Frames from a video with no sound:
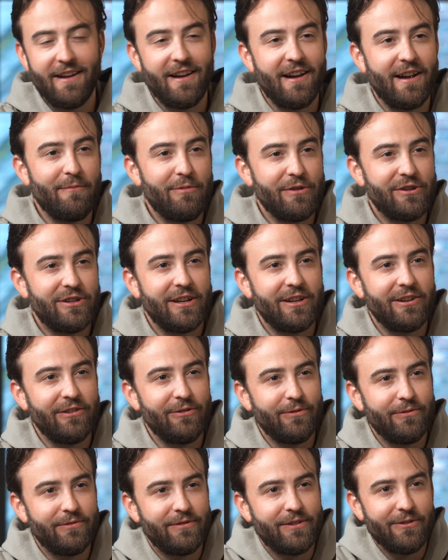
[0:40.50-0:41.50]
I appreciate
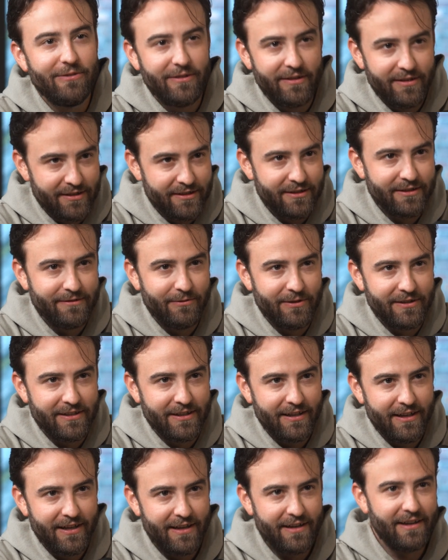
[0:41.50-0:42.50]
you doing this once
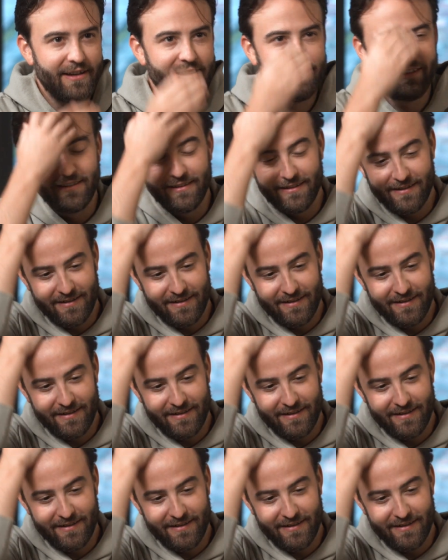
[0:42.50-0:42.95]
again. I